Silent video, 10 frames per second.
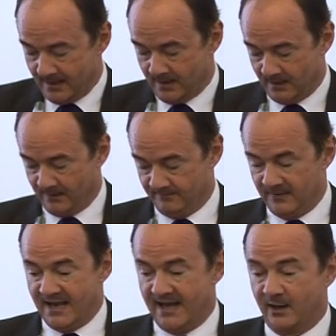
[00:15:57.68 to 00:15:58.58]

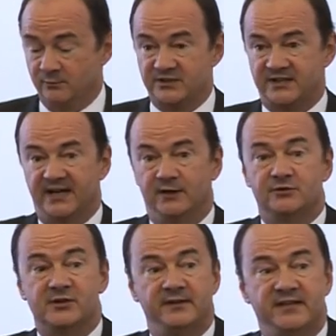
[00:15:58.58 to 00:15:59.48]
Um, and I would say
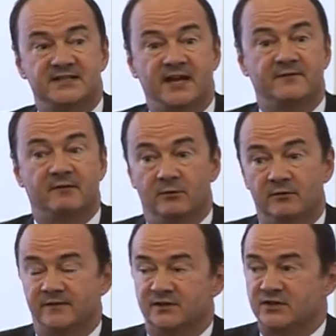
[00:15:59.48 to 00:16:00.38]
not only is that very
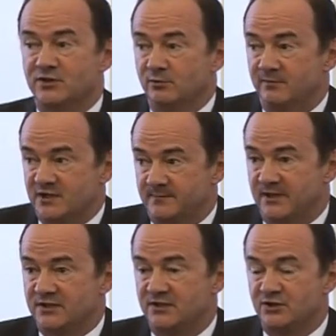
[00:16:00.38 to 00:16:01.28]
good for consumers
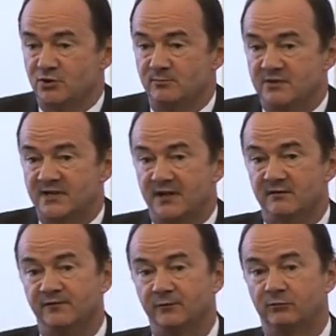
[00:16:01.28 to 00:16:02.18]
because consumers get
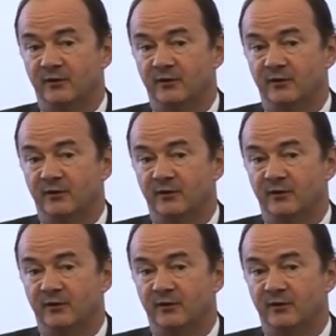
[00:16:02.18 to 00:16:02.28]
the full